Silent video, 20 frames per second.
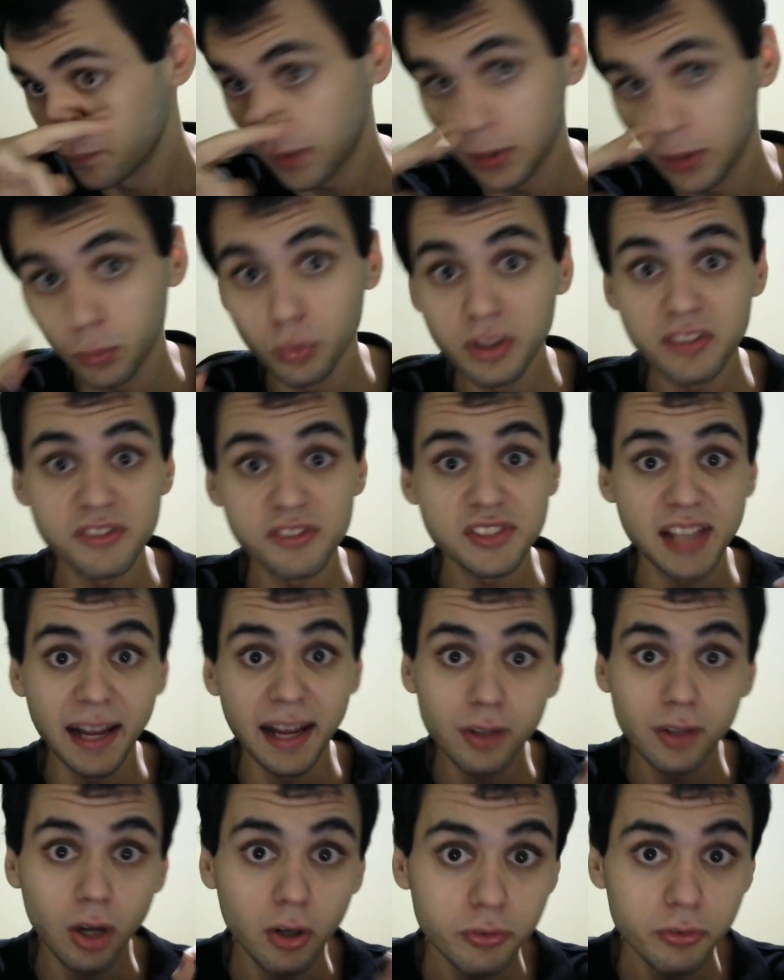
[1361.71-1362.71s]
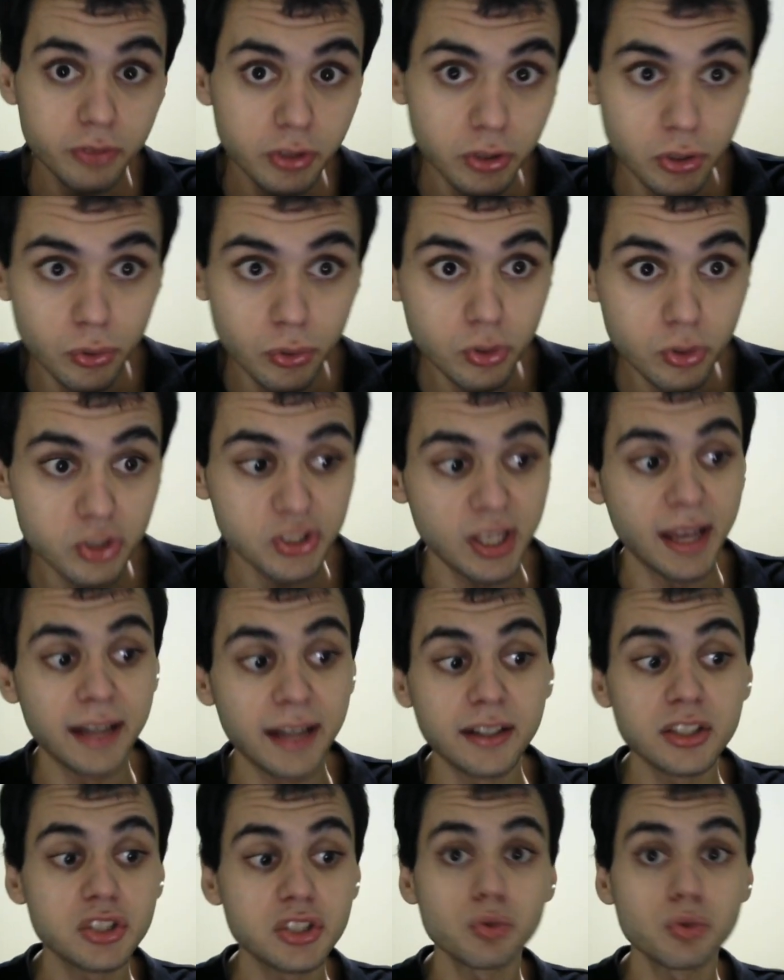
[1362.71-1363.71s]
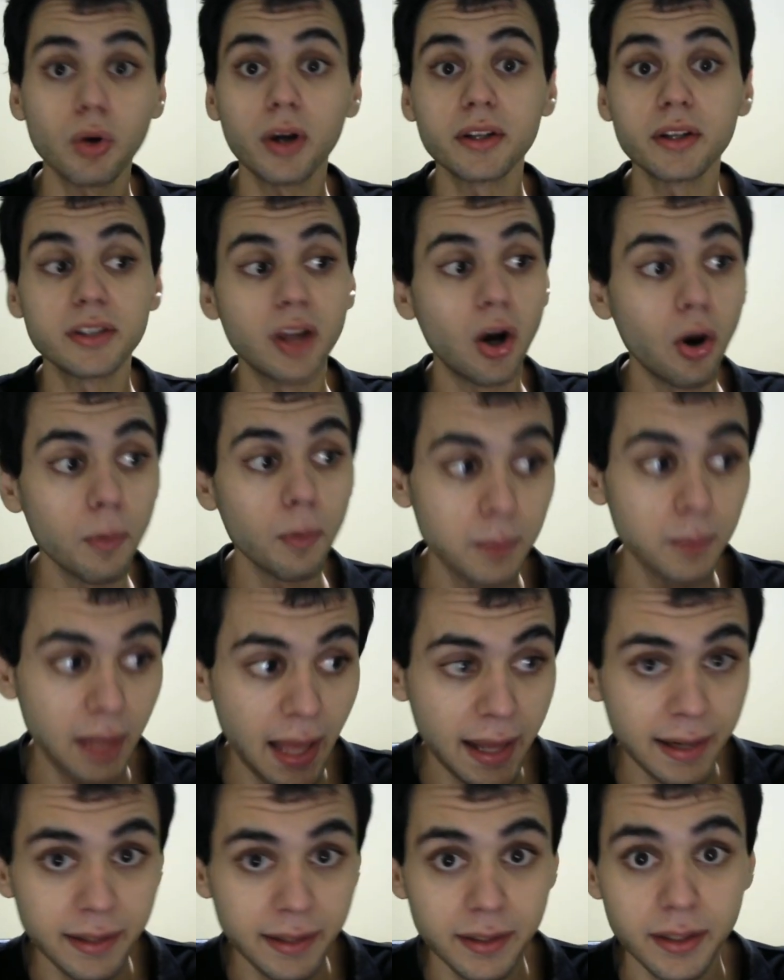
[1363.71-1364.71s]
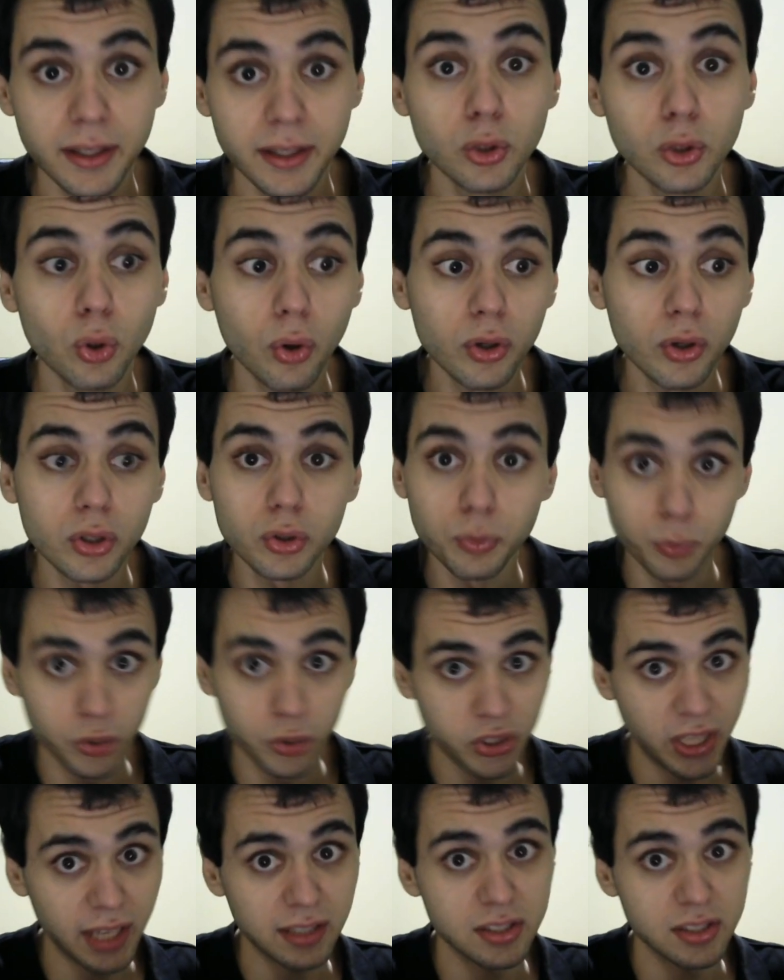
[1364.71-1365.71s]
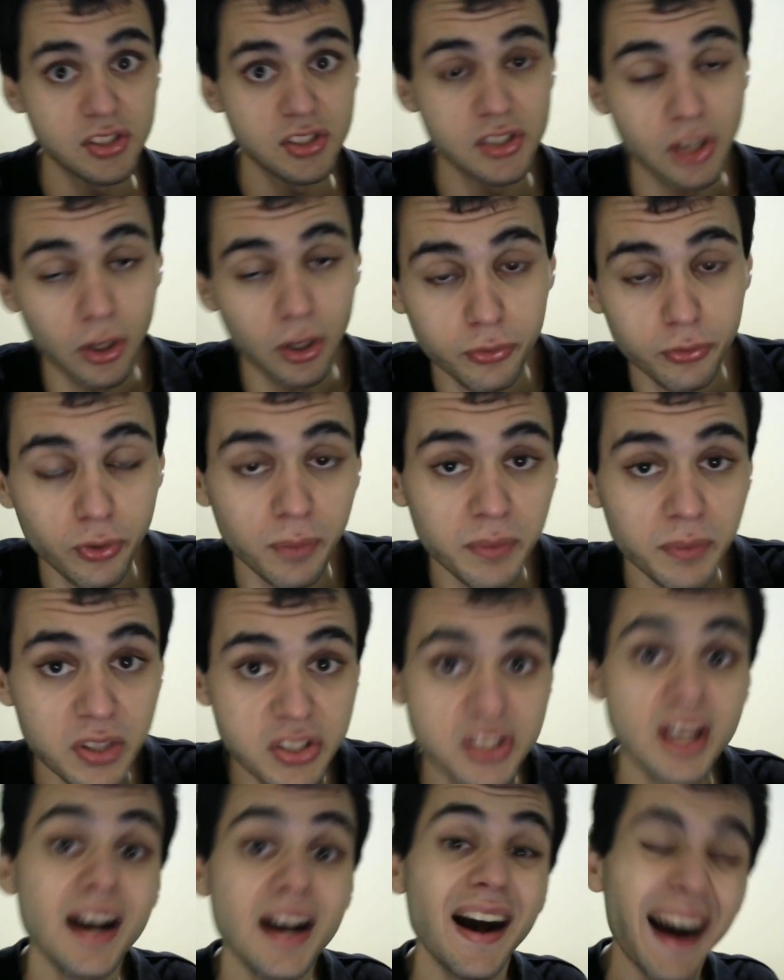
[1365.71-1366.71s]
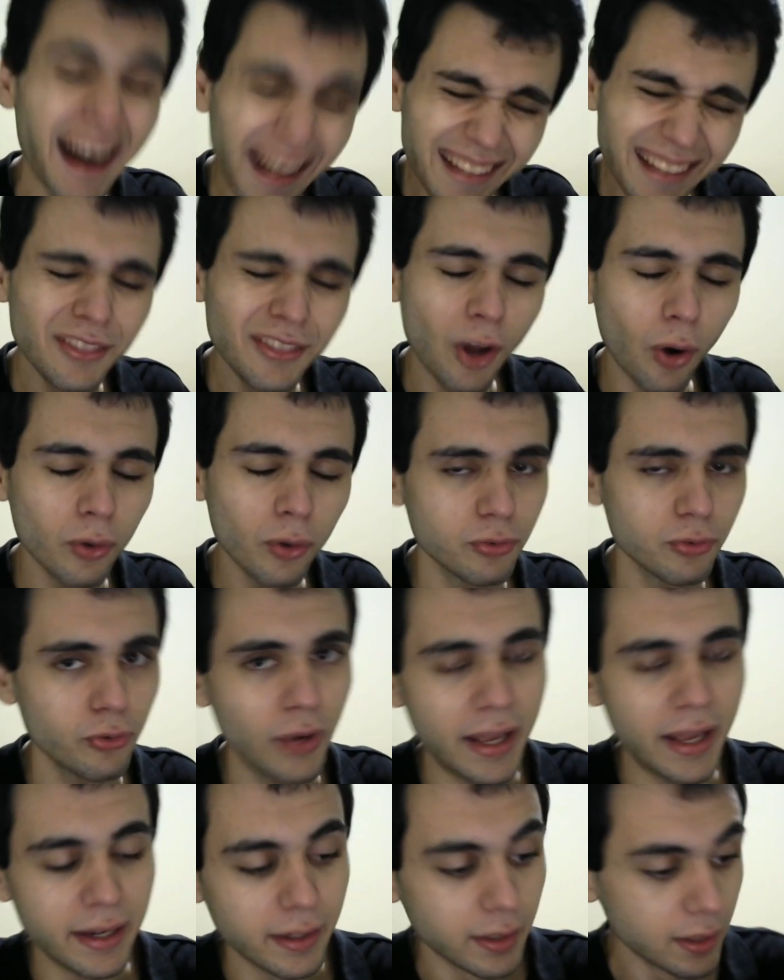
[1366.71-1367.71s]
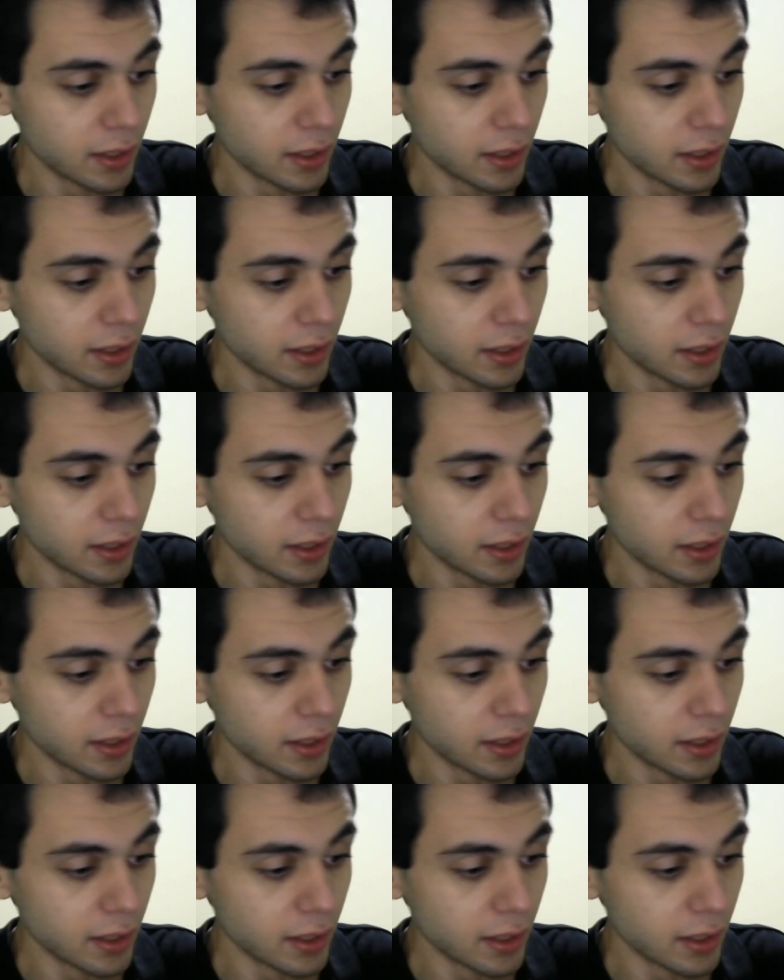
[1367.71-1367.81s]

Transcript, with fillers: It would have sent off the nukes and destroyed the whole planet in order to protect itself from this unknown threat.